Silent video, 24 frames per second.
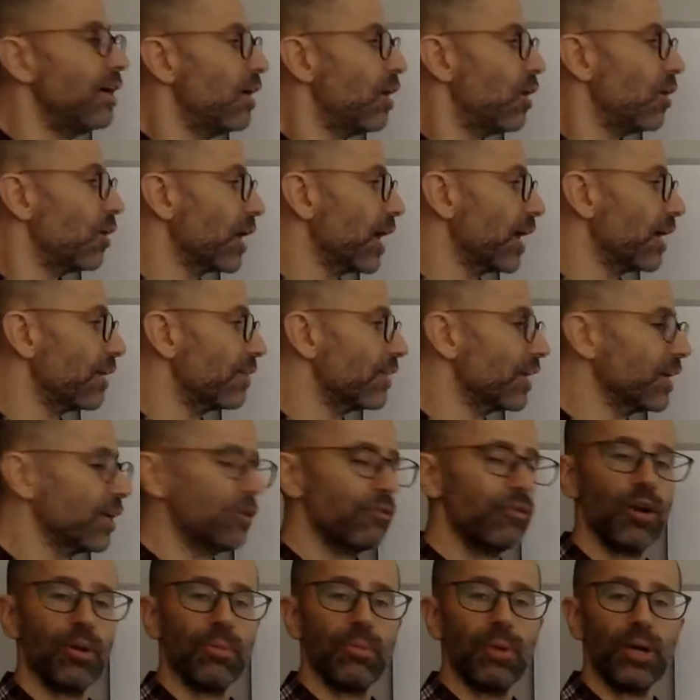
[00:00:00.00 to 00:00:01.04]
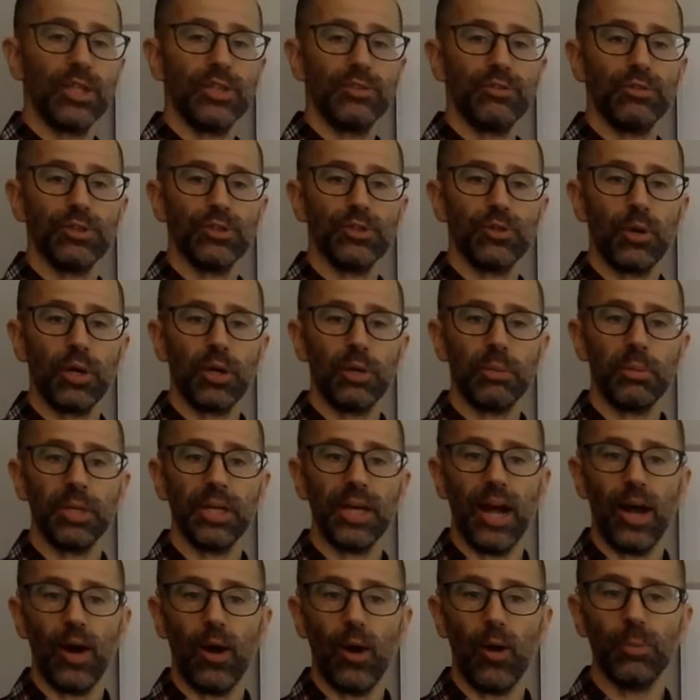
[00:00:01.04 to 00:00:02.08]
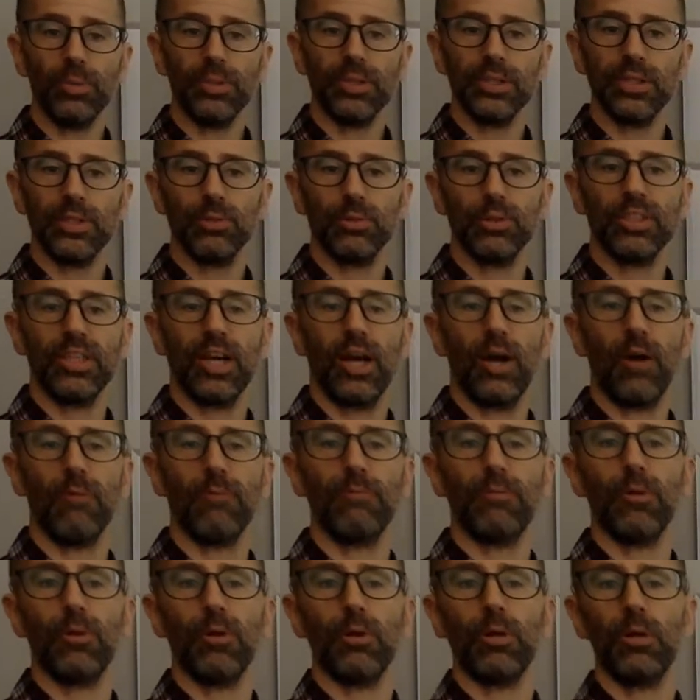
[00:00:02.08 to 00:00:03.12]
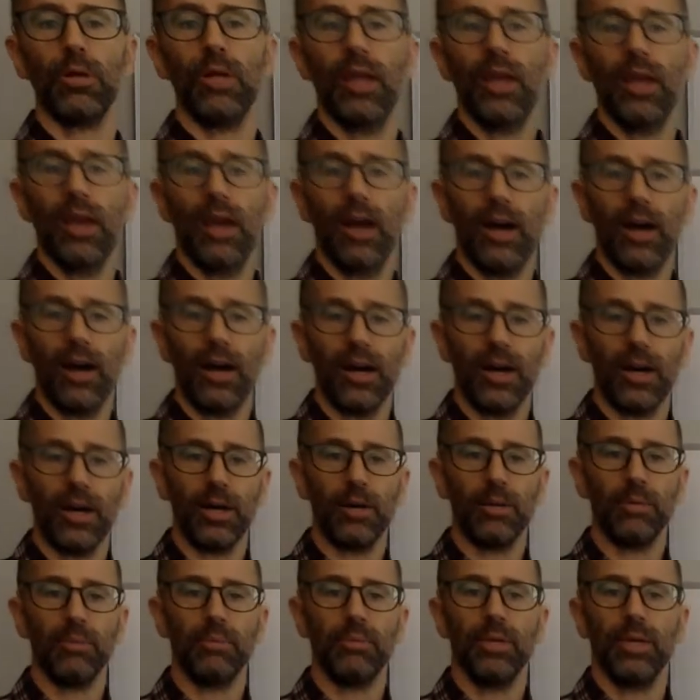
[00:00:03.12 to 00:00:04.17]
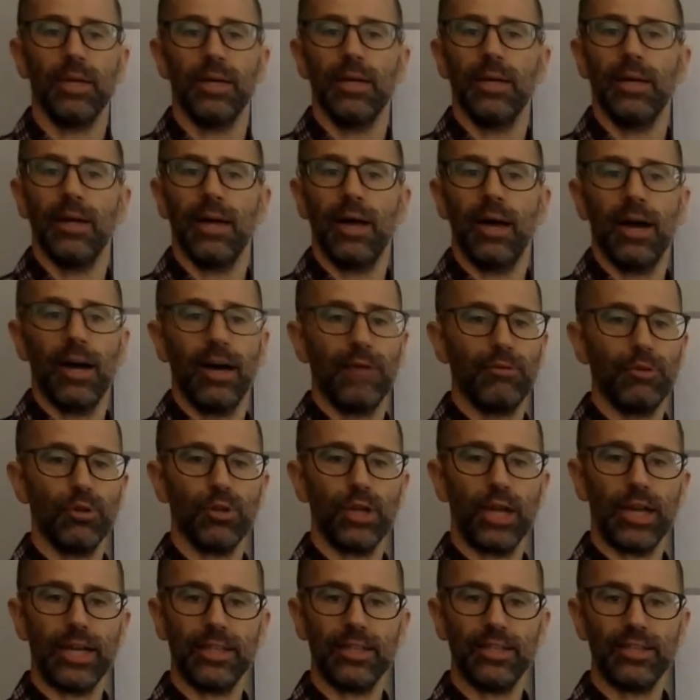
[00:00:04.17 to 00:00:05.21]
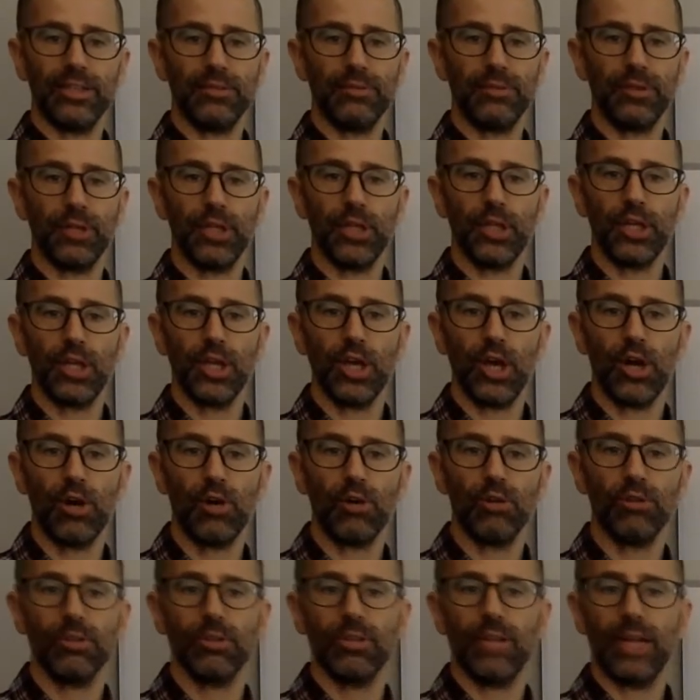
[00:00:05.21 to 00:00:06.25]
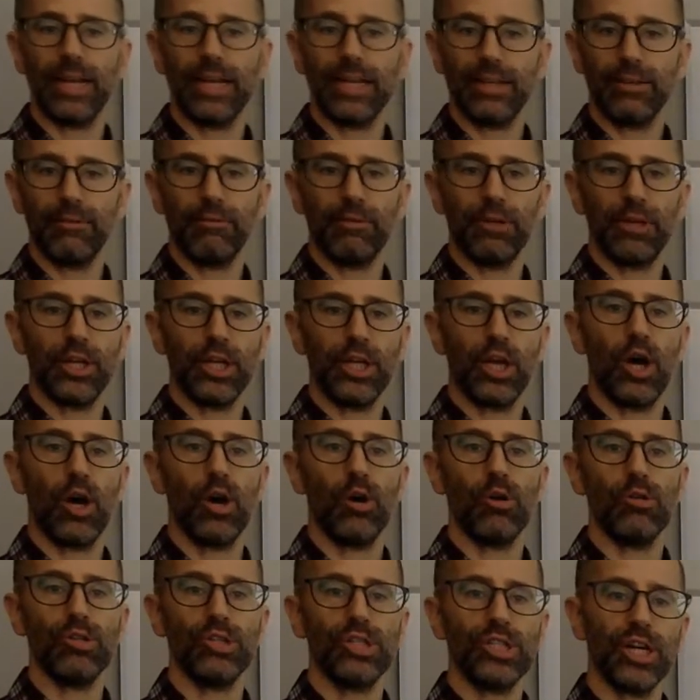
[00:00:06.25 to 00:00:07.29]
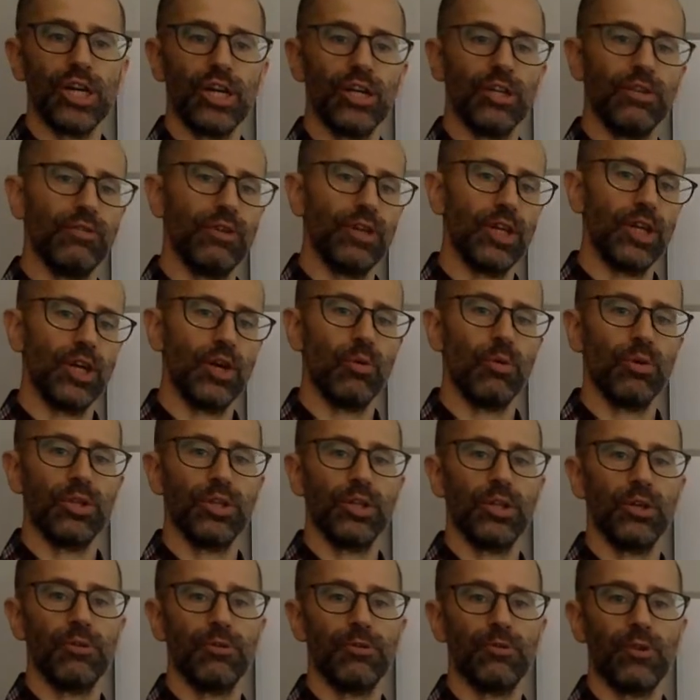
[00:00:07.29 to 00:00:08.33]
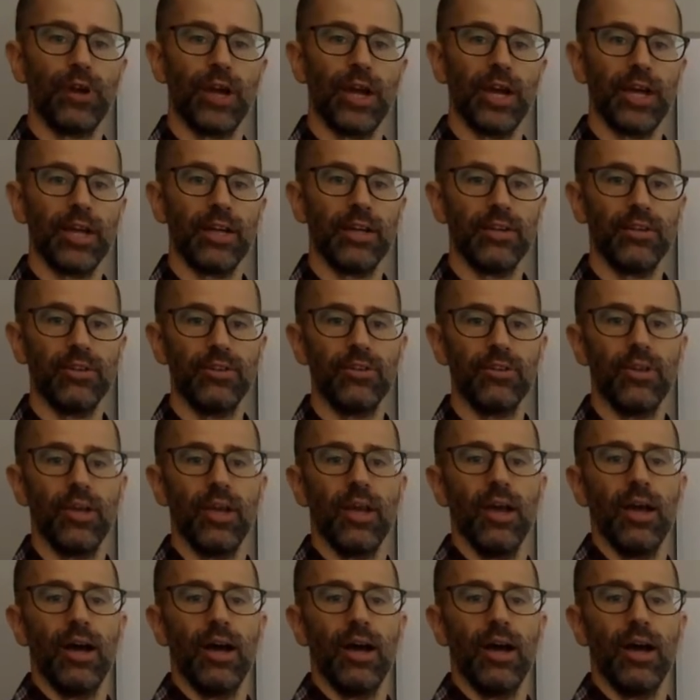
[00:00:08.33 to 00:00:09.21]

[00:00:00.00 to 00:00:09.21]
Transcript: Okay, thank you very much for joining me. I hope this was helpful. If you like this video, like the video, share the video with your friends.